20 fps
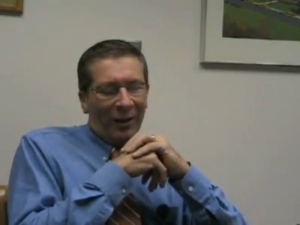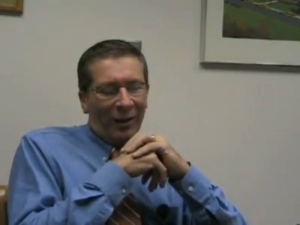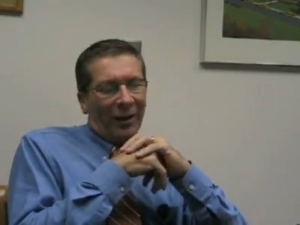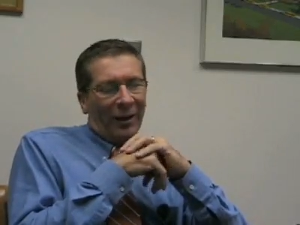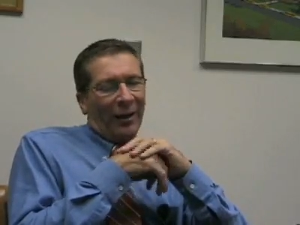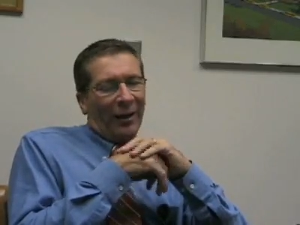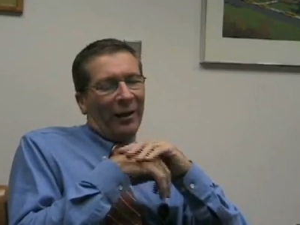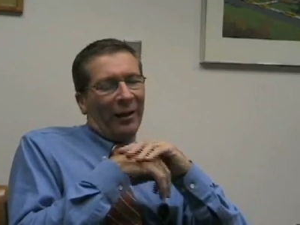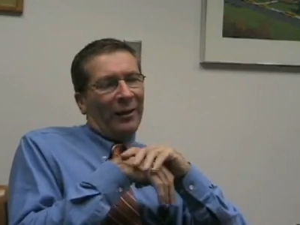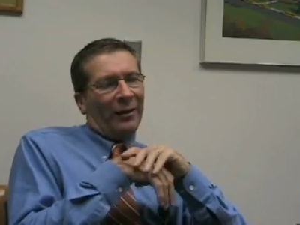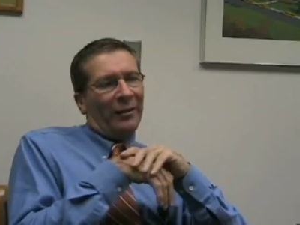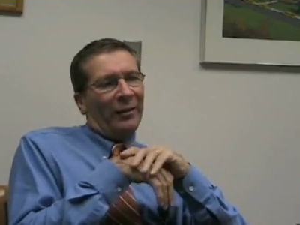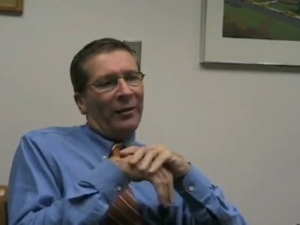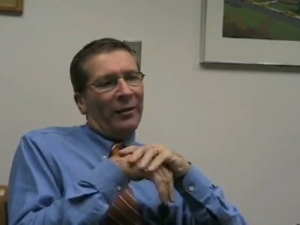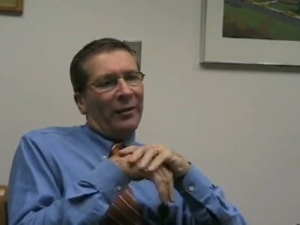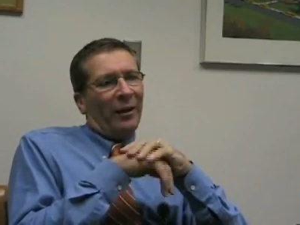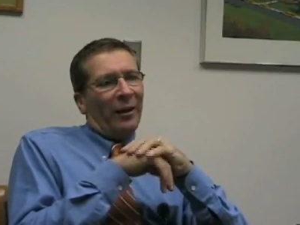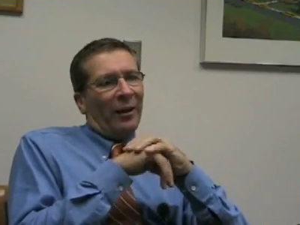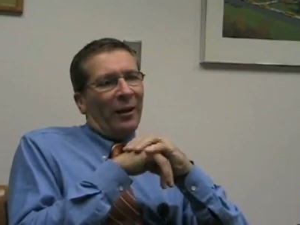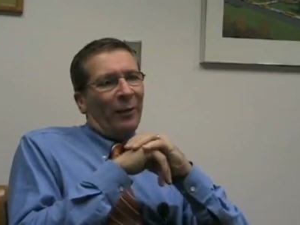and
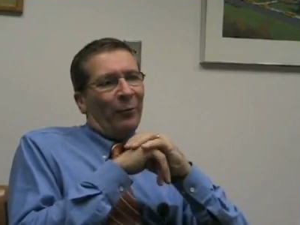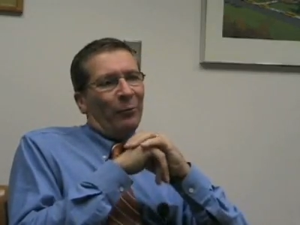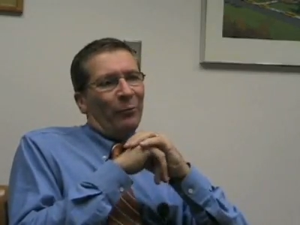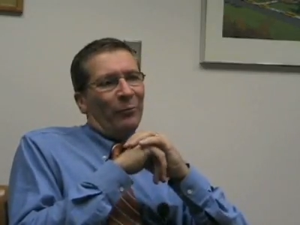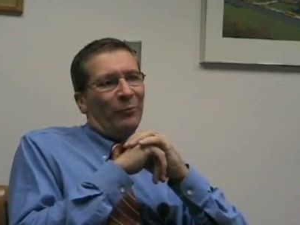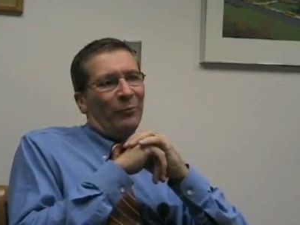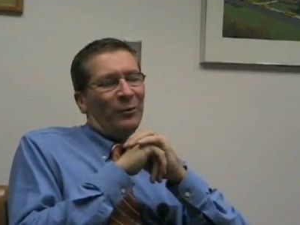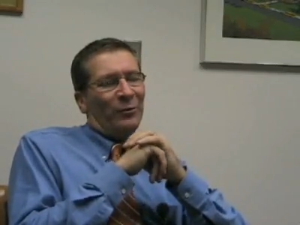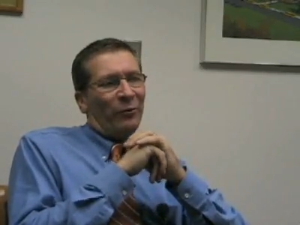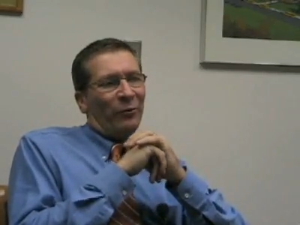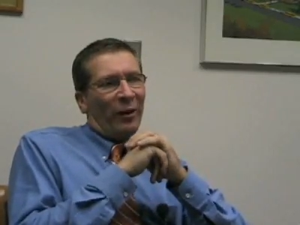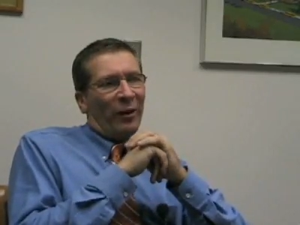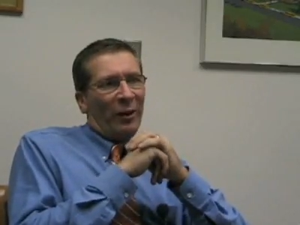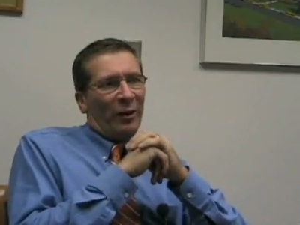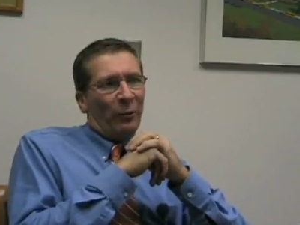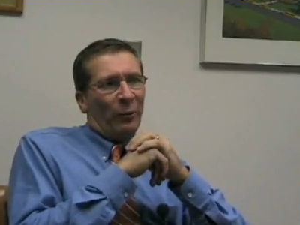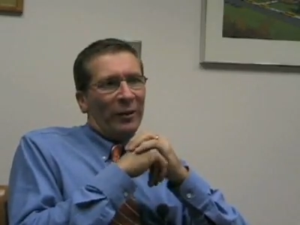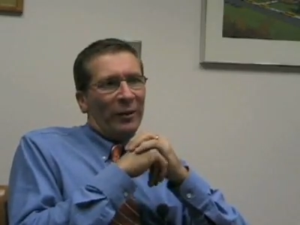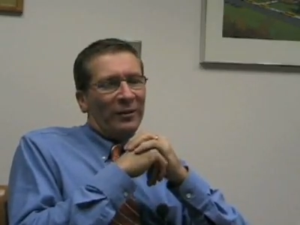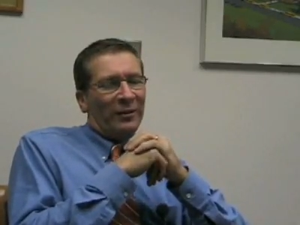it's funny.
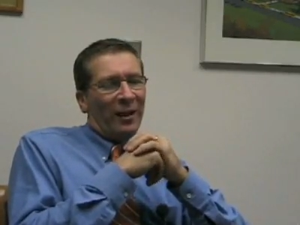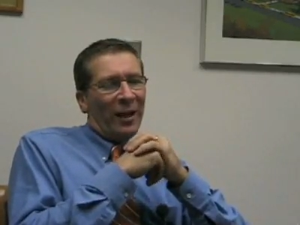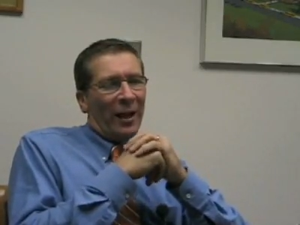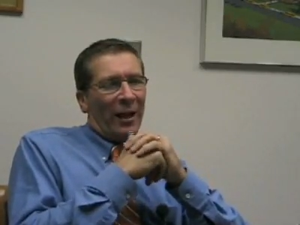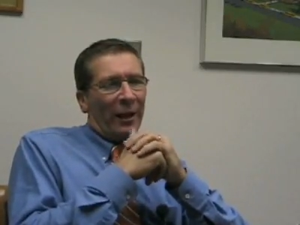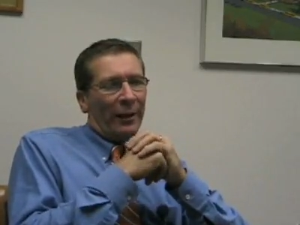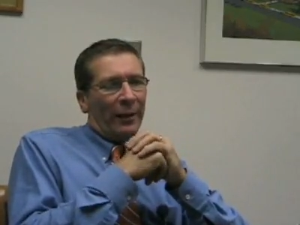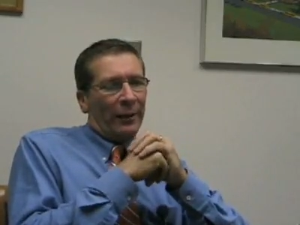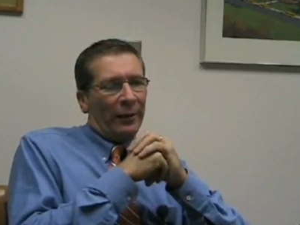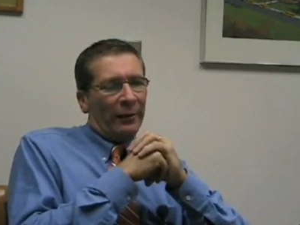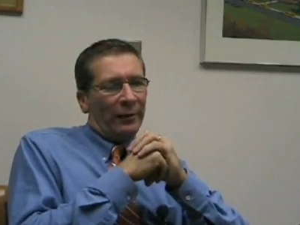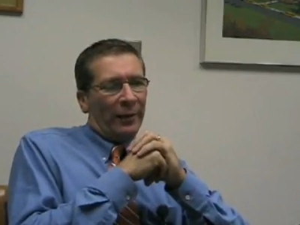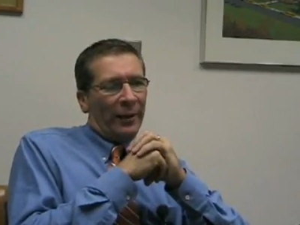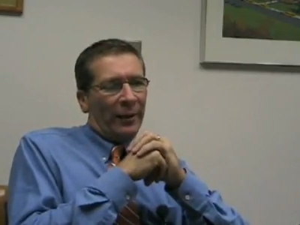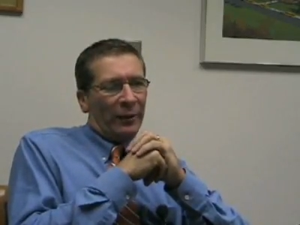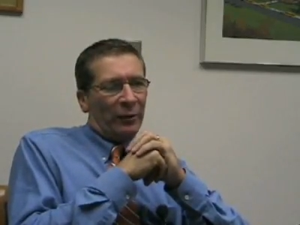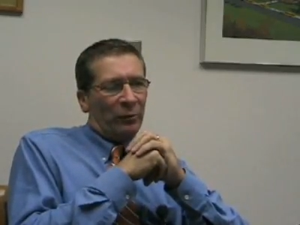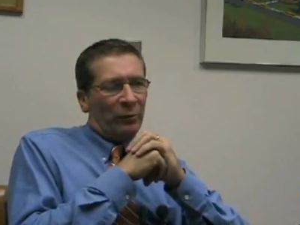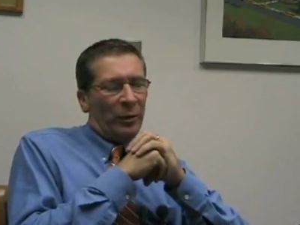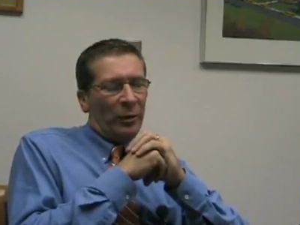We just had a
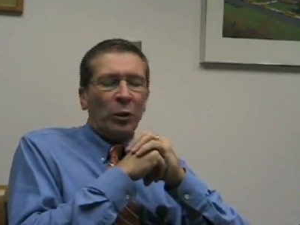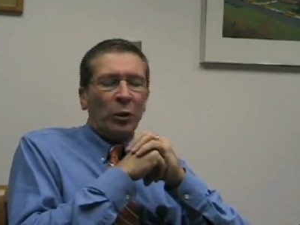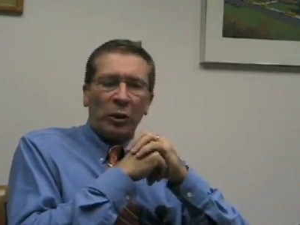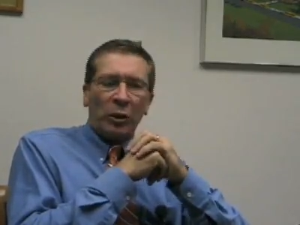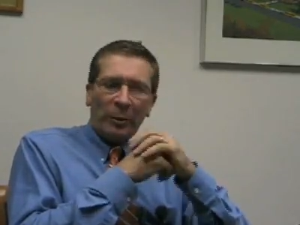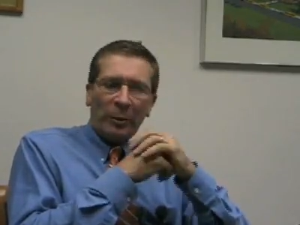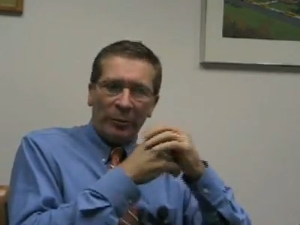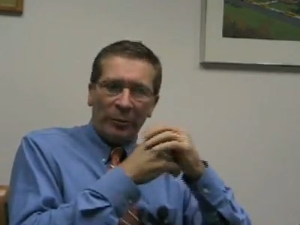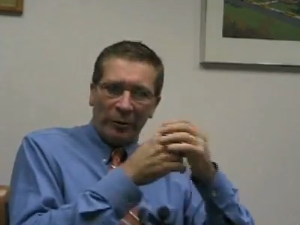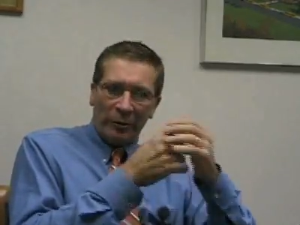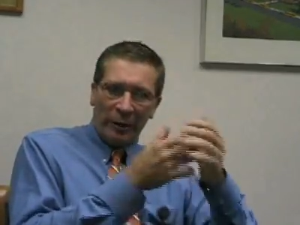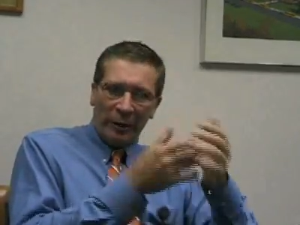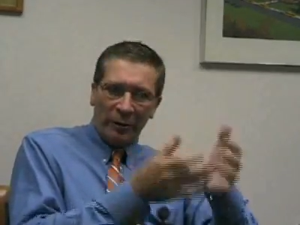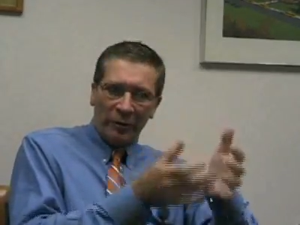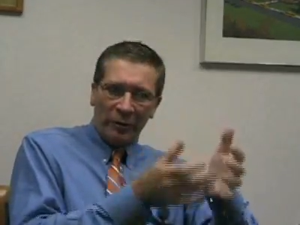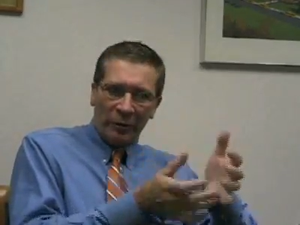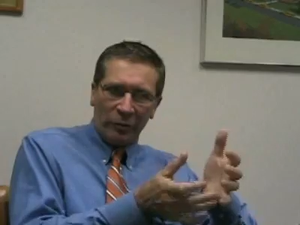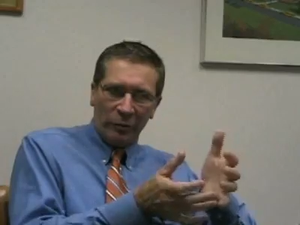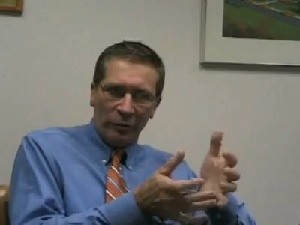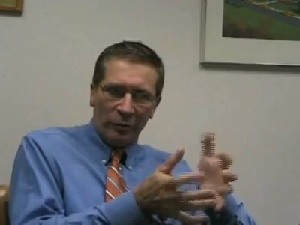guest speaker come to our
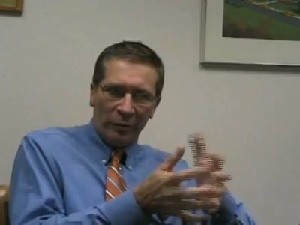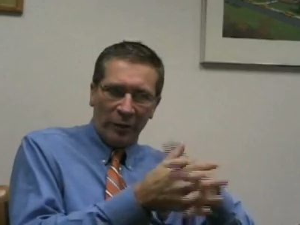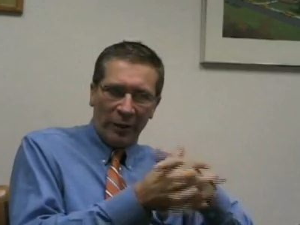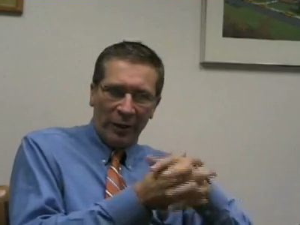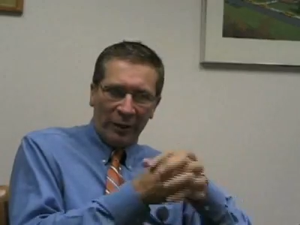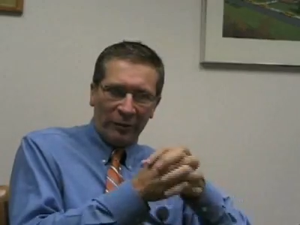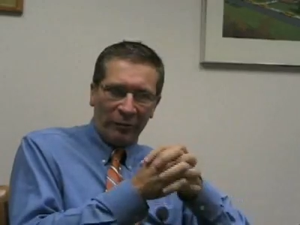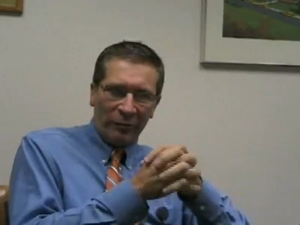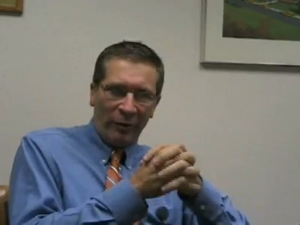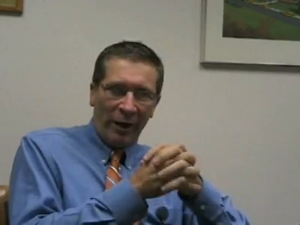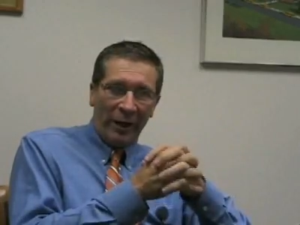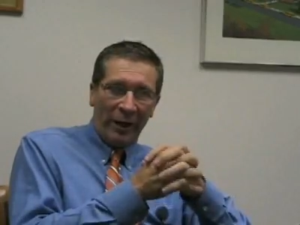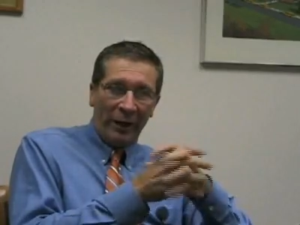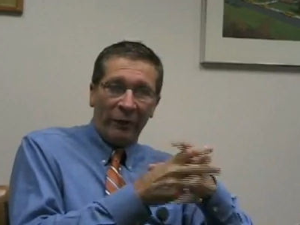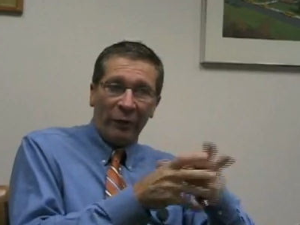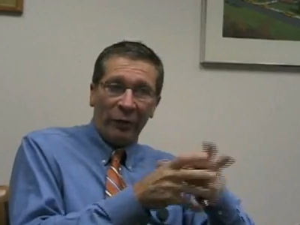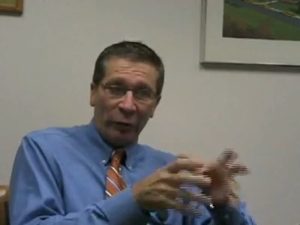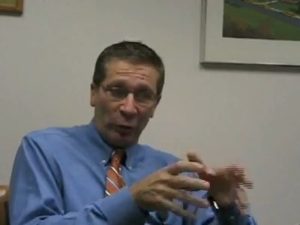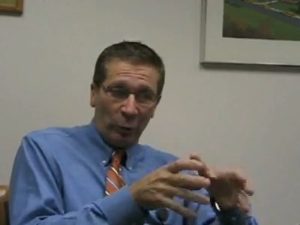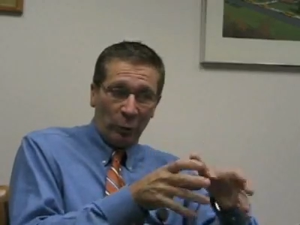school last Friday
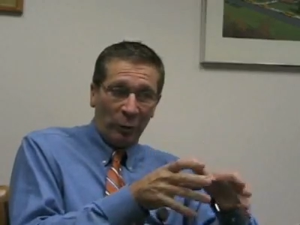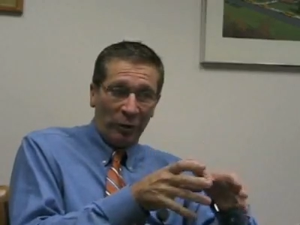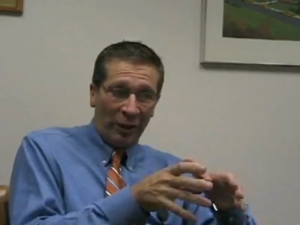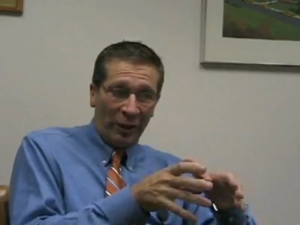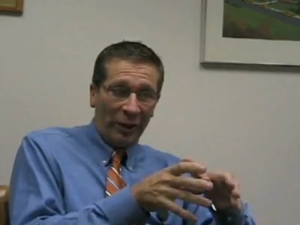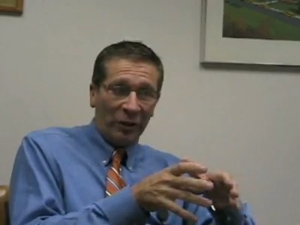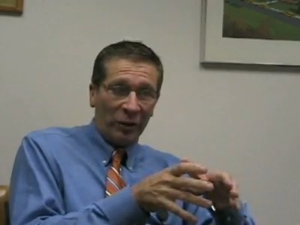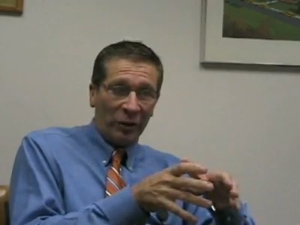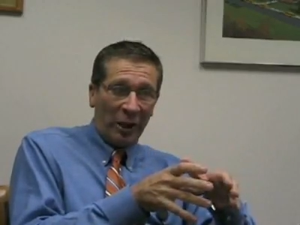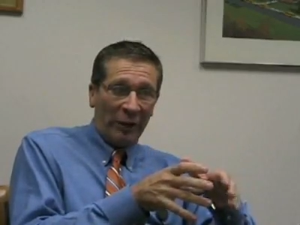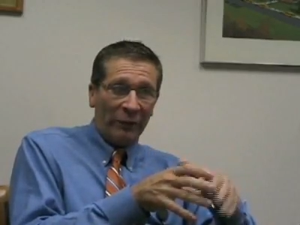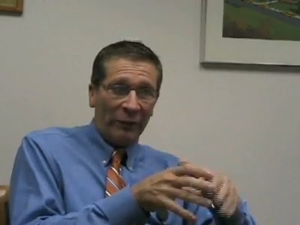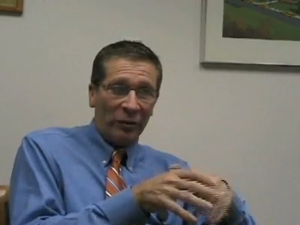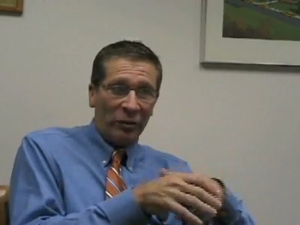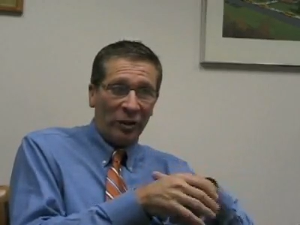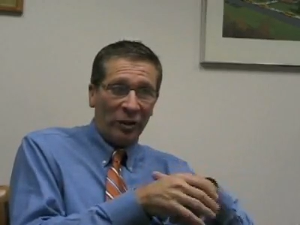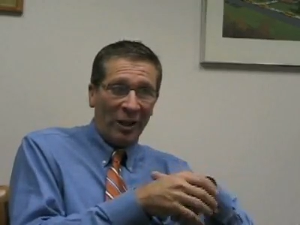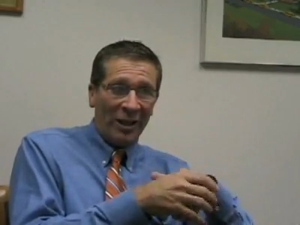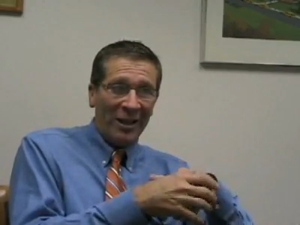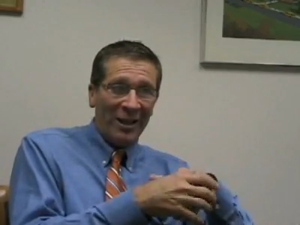for Superintendent's Conference
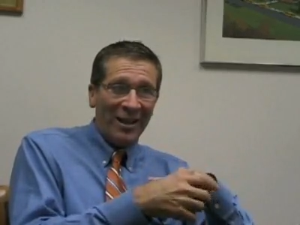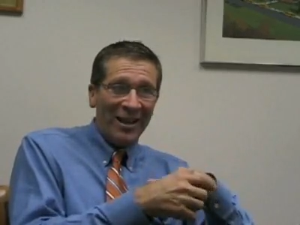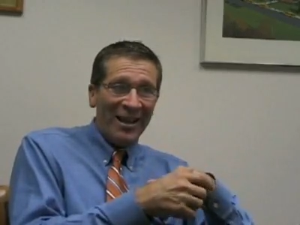Day,